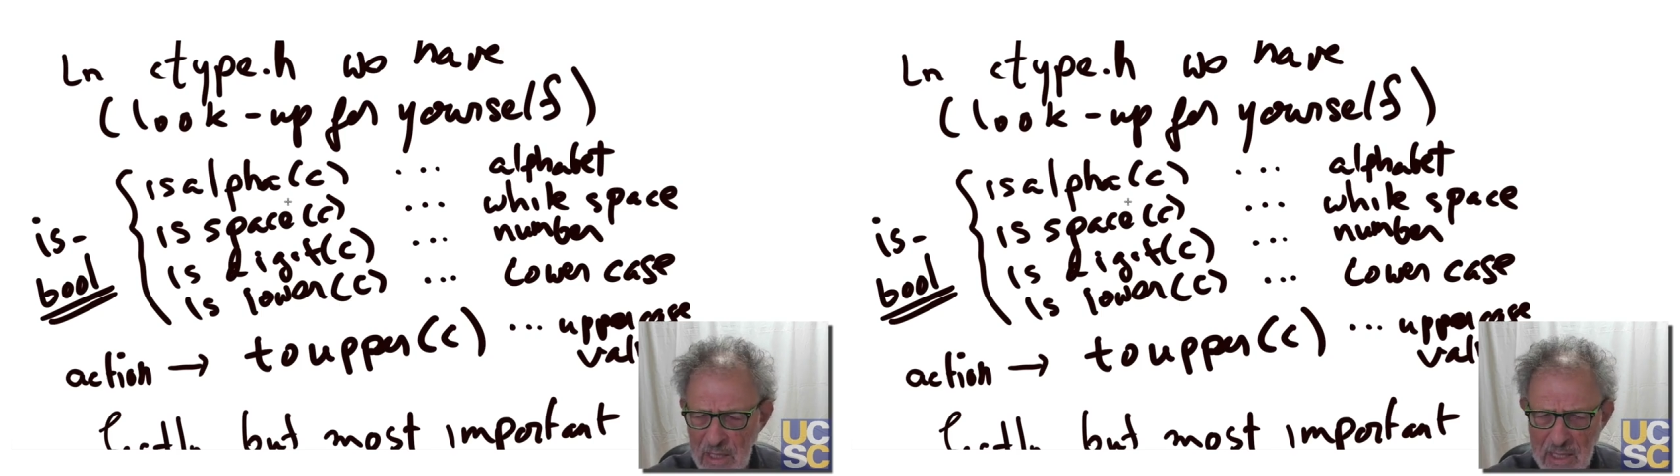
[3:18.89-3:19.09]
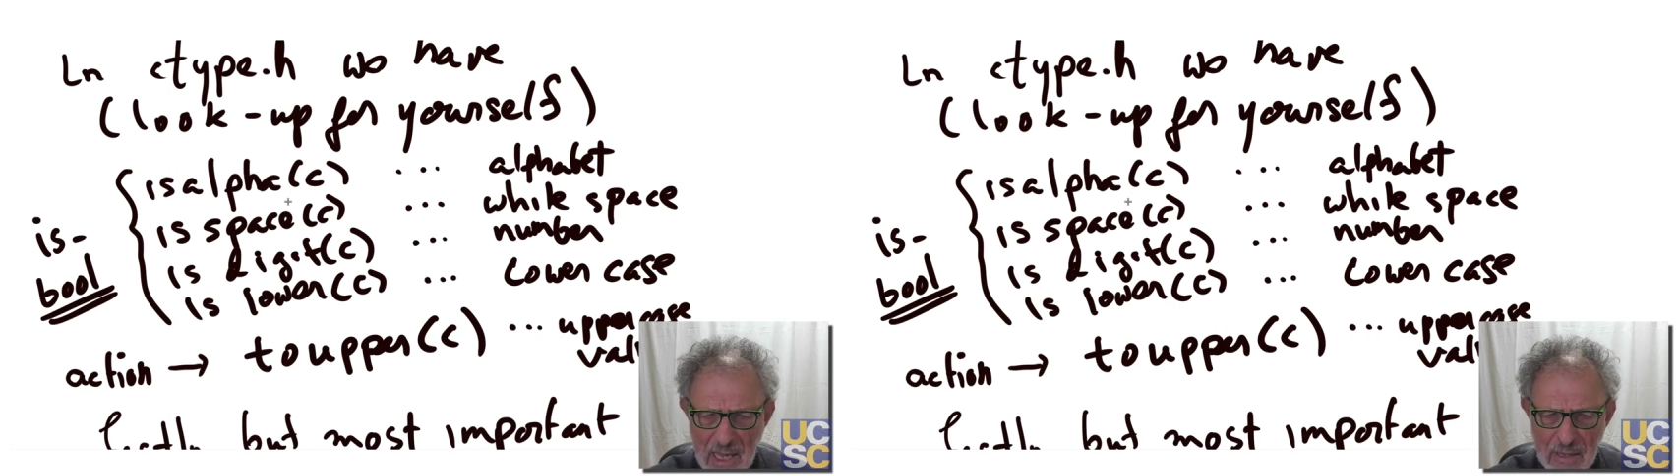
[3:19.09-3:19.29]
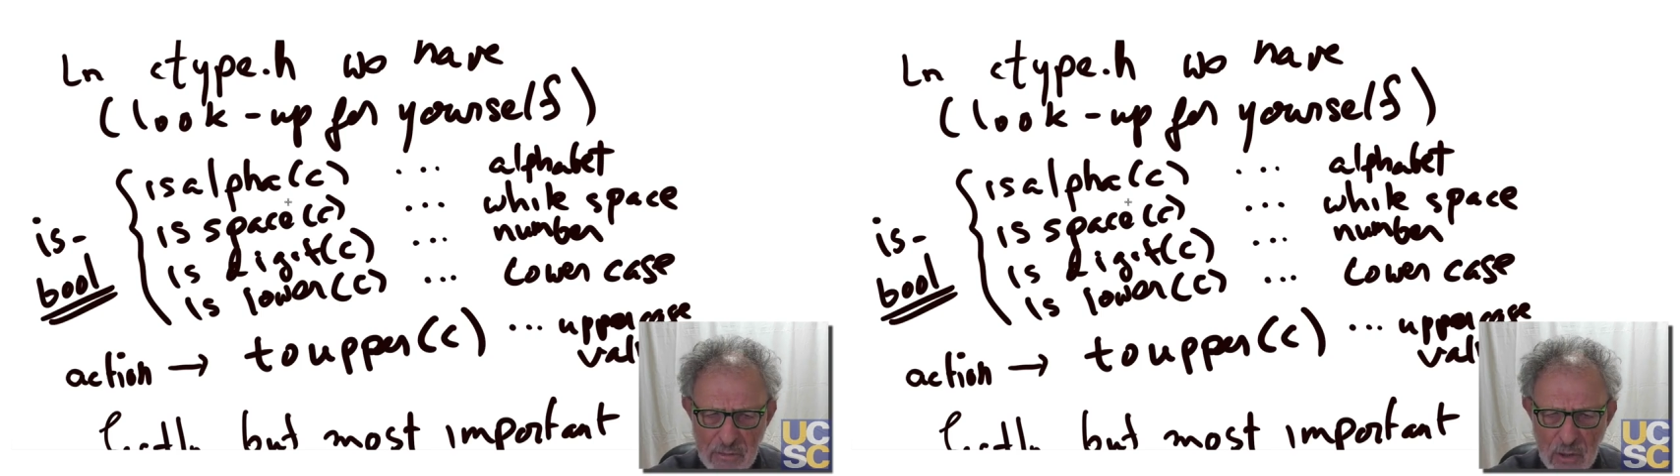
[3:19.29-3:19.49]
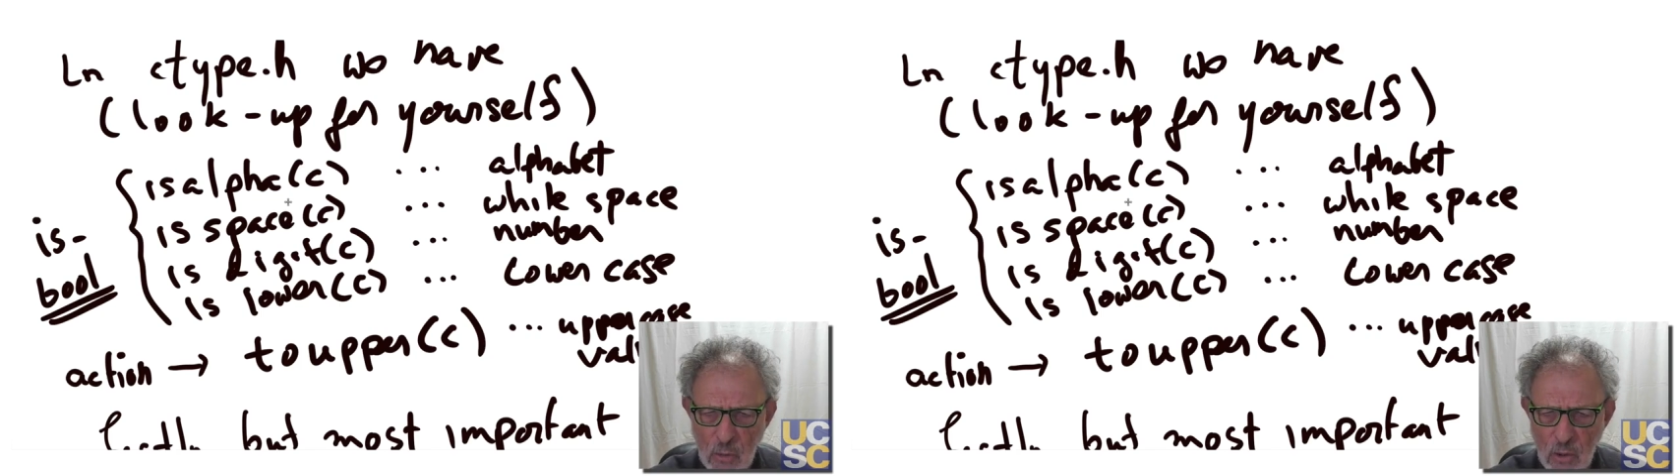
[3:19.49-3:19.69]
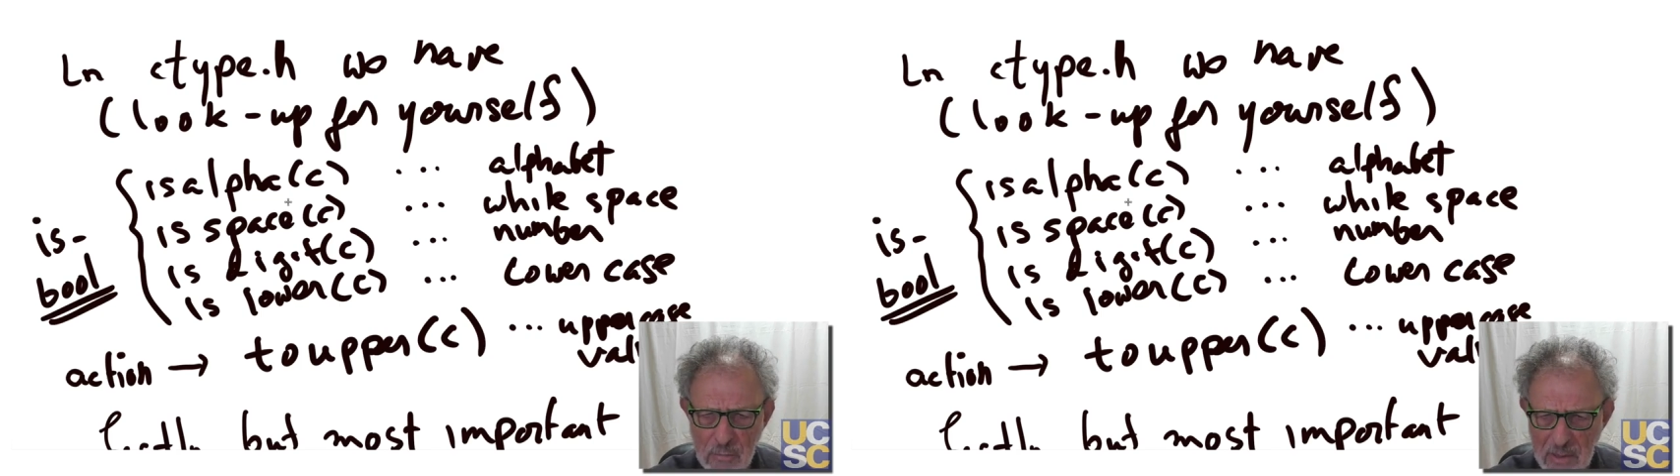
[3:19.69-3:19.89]
have it
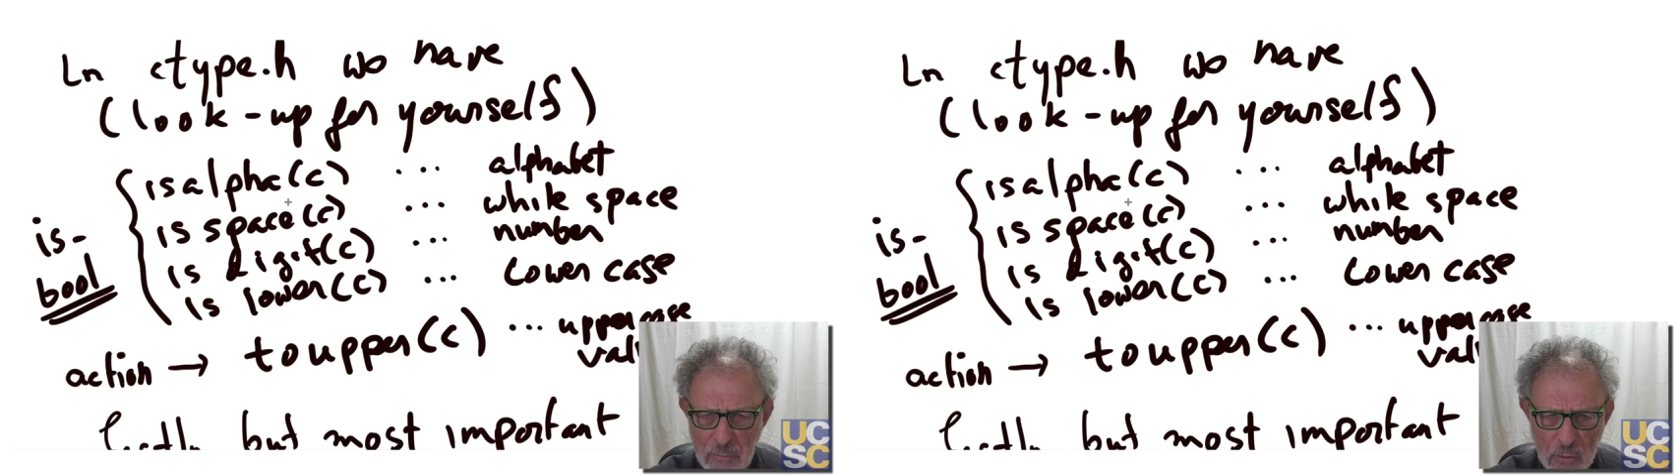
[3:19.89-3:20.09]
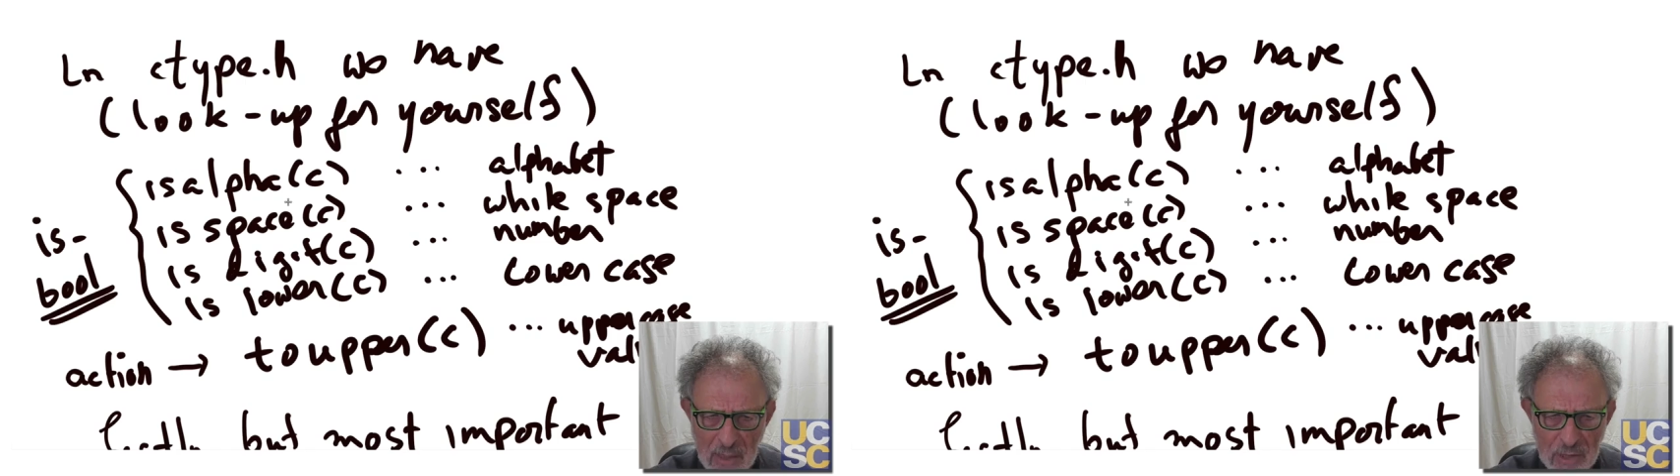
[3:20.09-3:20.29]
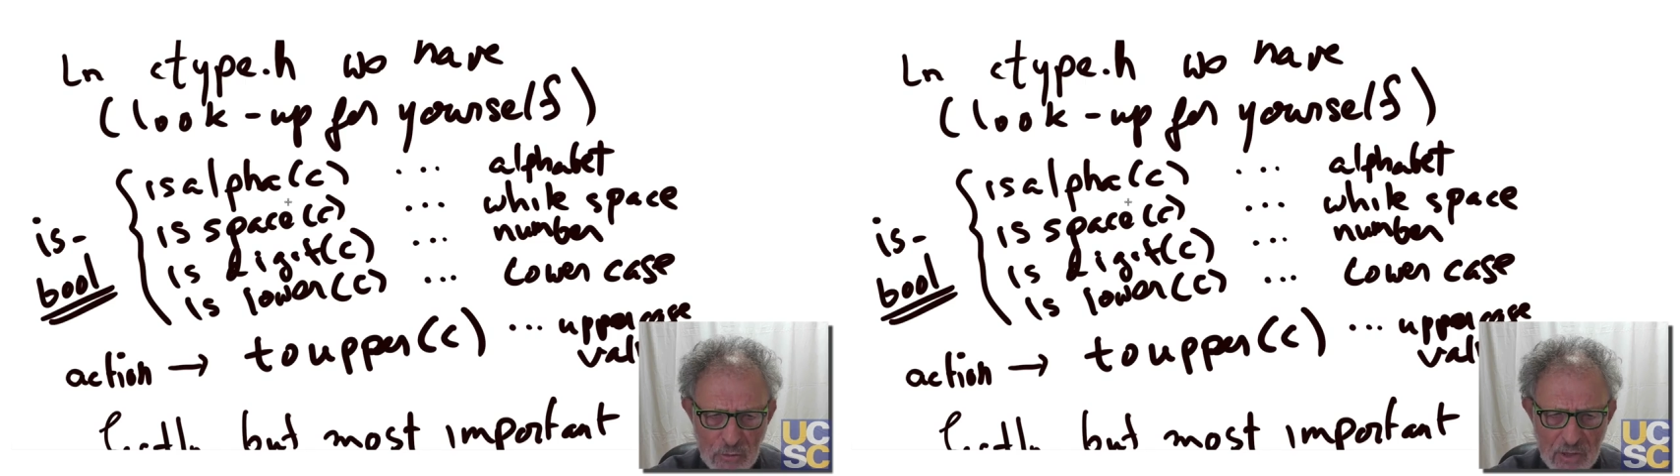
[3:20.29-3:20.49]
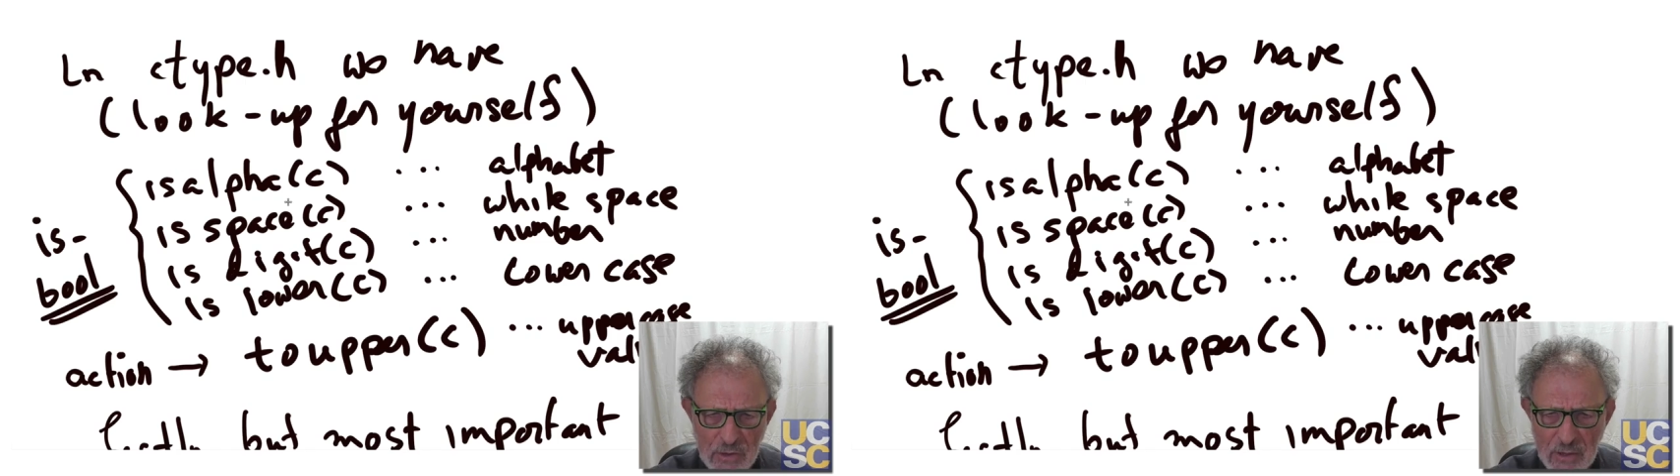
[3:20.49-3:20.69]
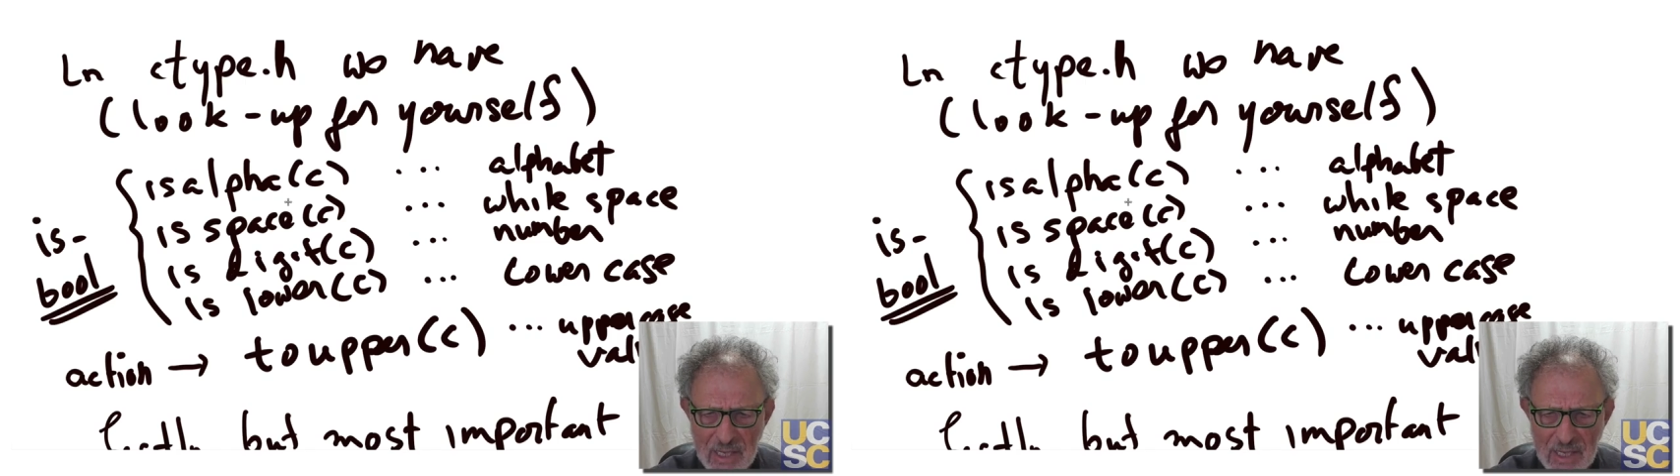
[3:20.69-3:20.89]
all memorized in
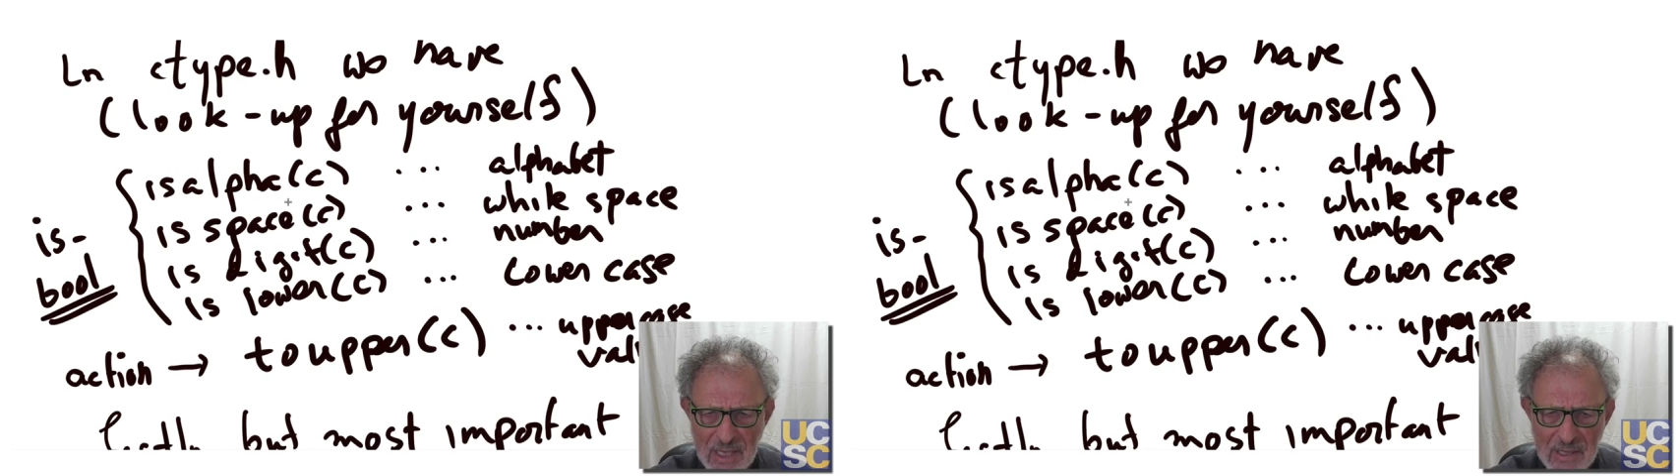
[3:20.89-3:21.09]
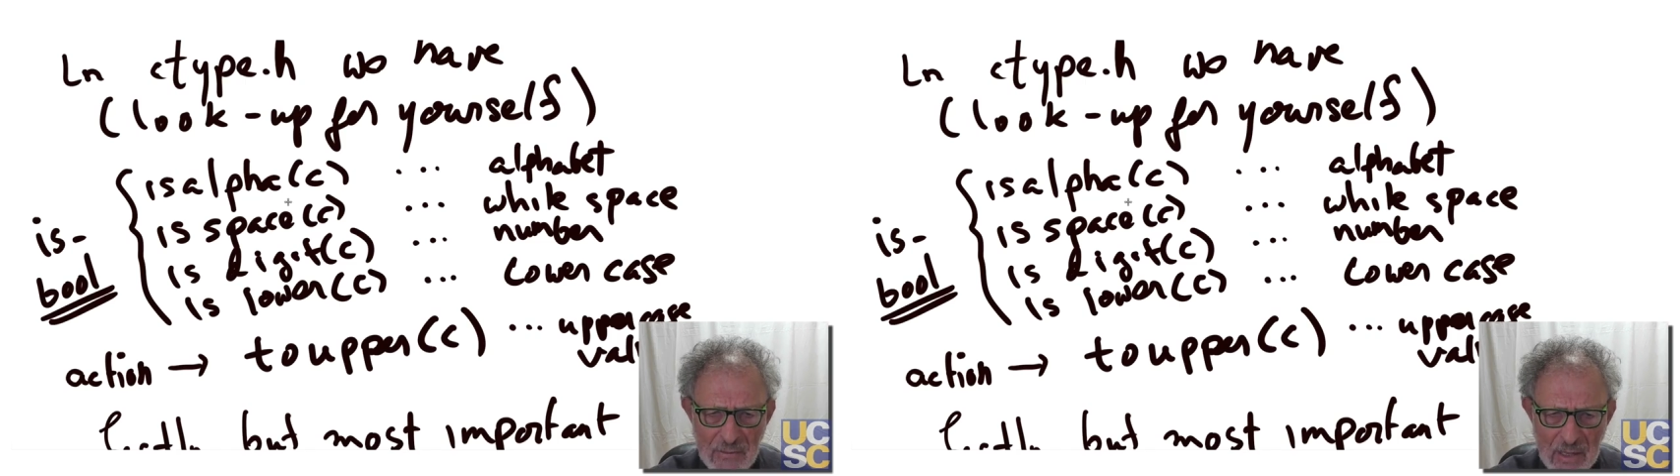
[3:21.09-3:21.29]
your head,